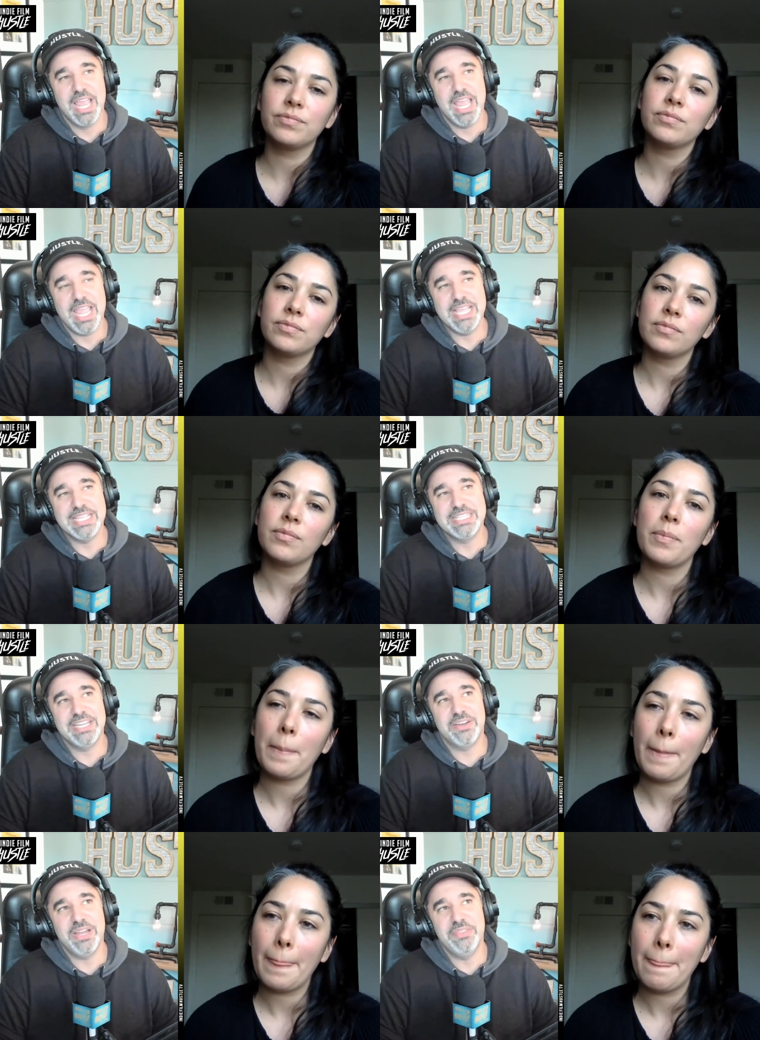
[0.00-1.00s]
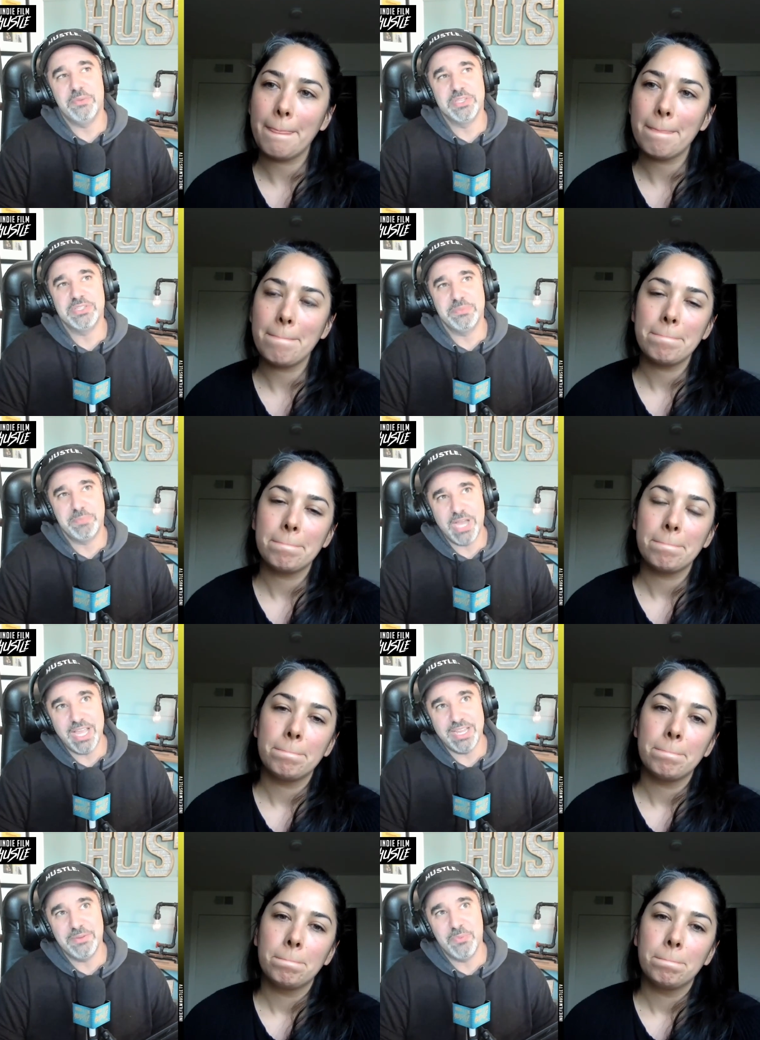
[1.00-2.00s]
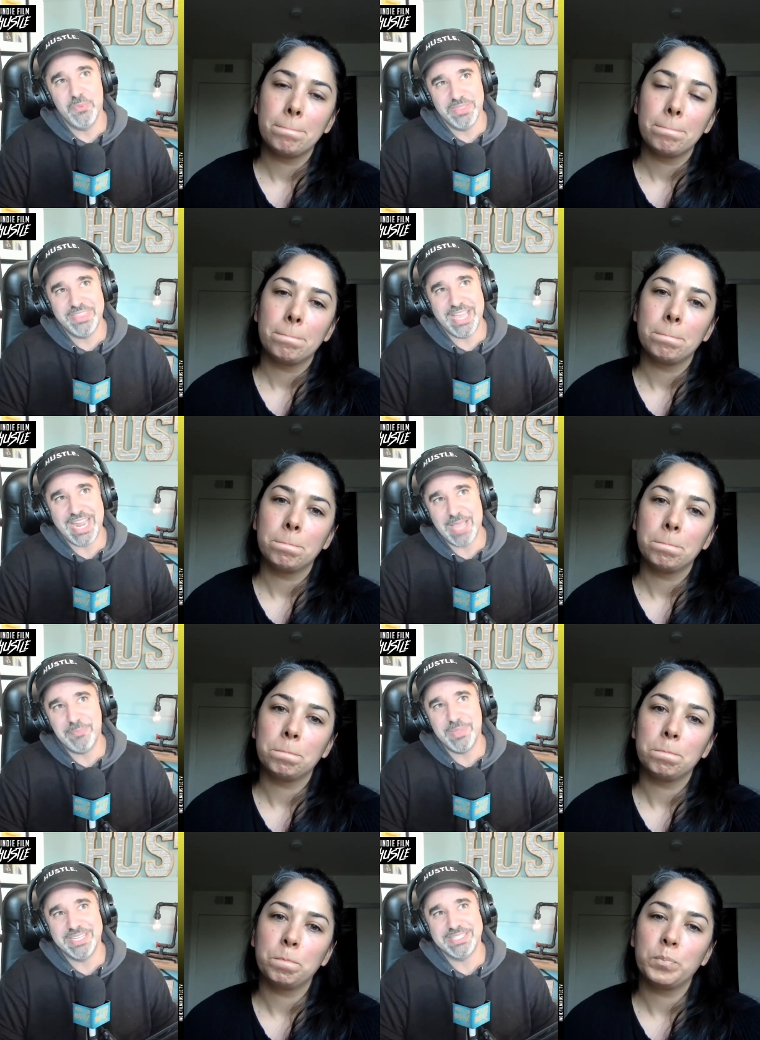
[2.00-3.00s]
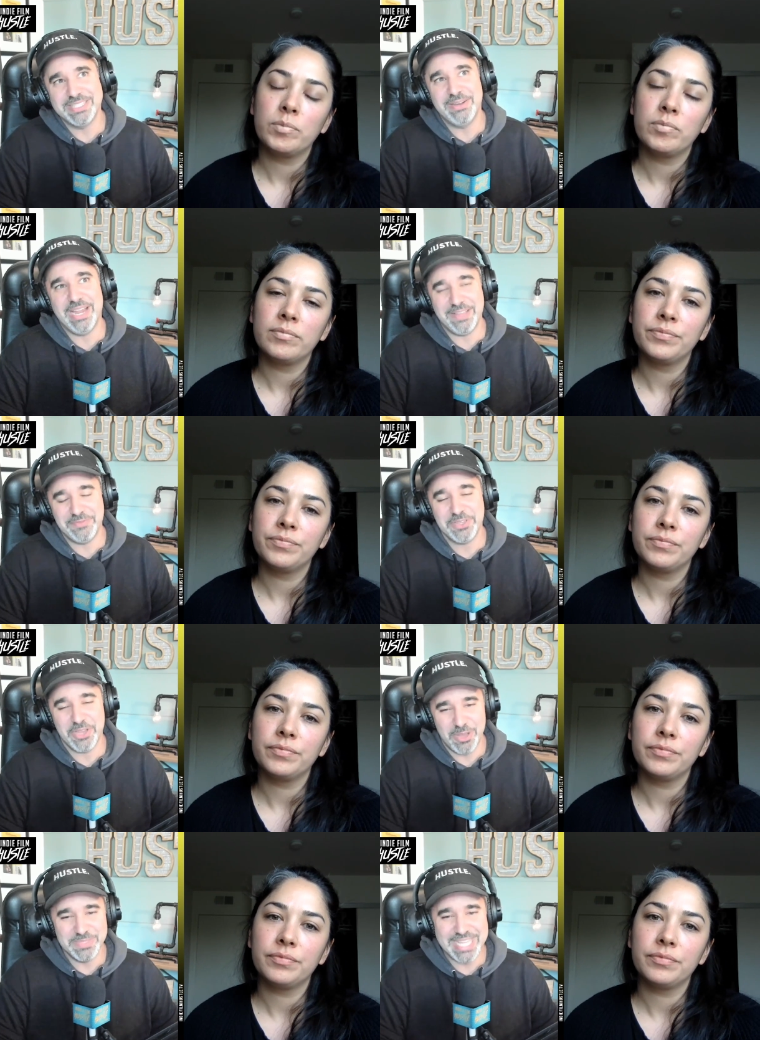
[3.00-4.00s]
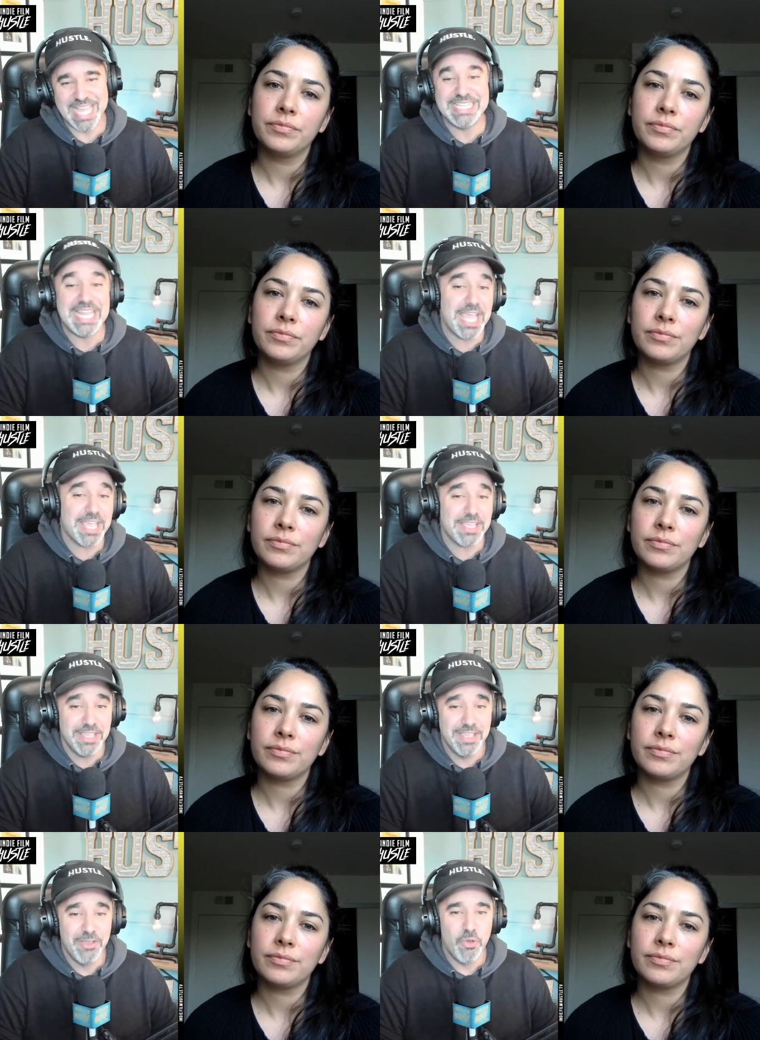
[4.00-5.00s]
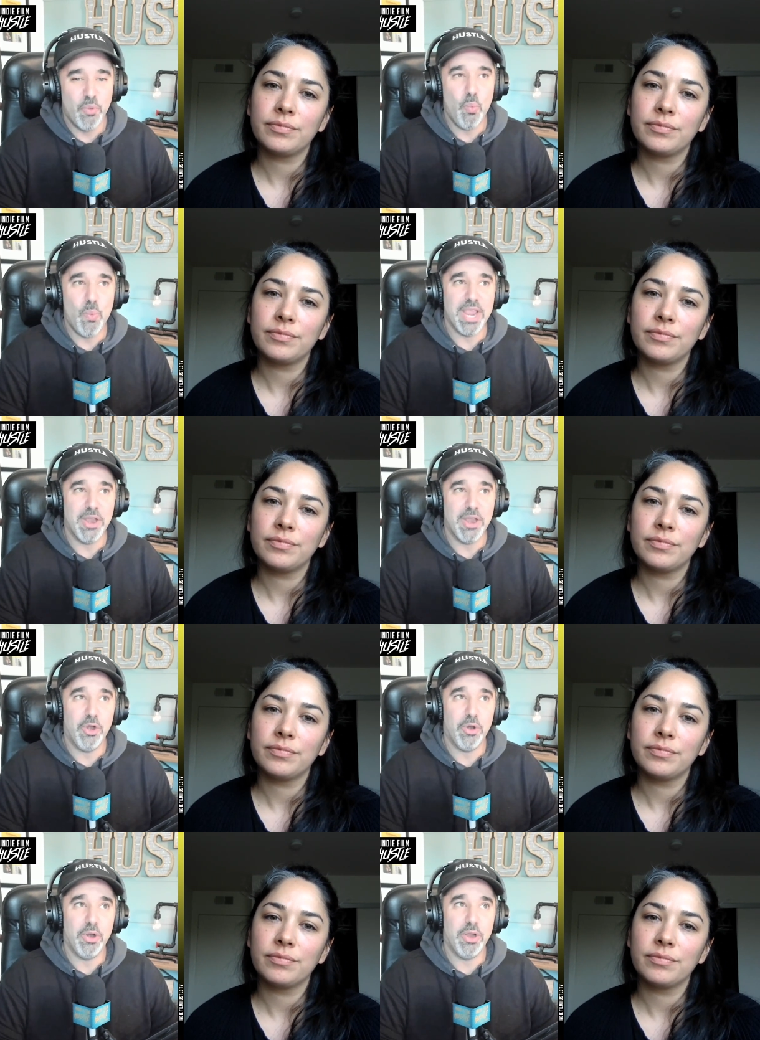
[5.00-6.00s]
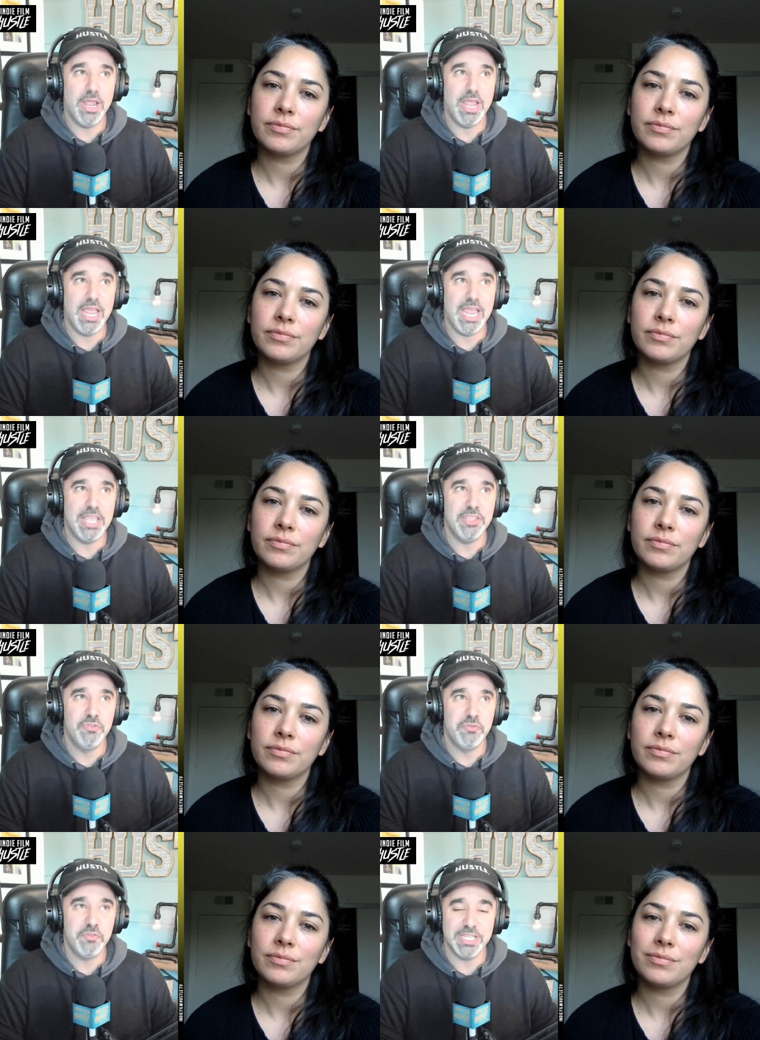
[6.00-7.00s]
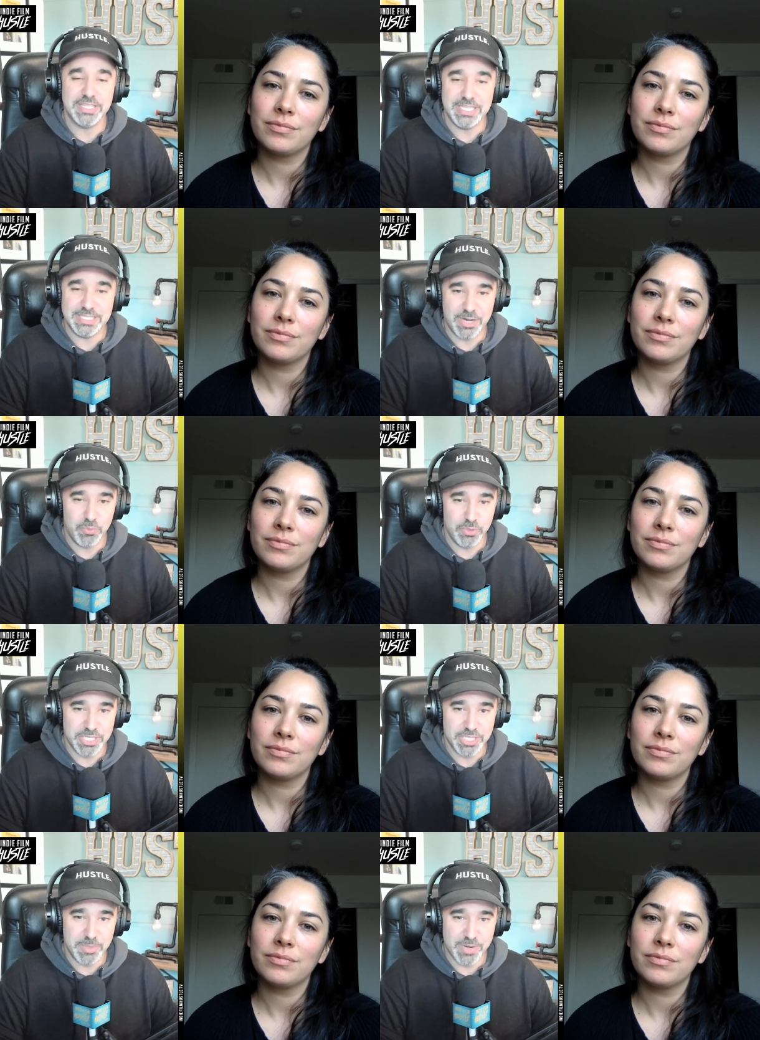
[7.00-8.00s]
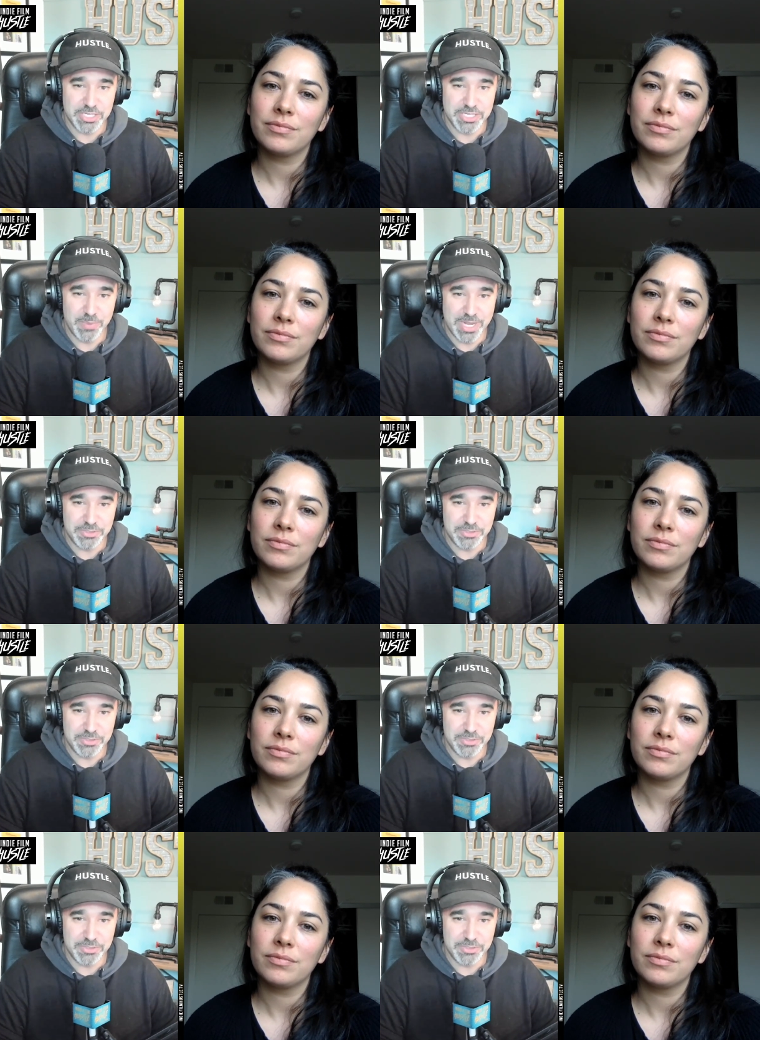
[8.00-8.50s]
Speaker 1: Is there and there was but with that happiness there have comes that day where you feel like the entire world's coming crashing around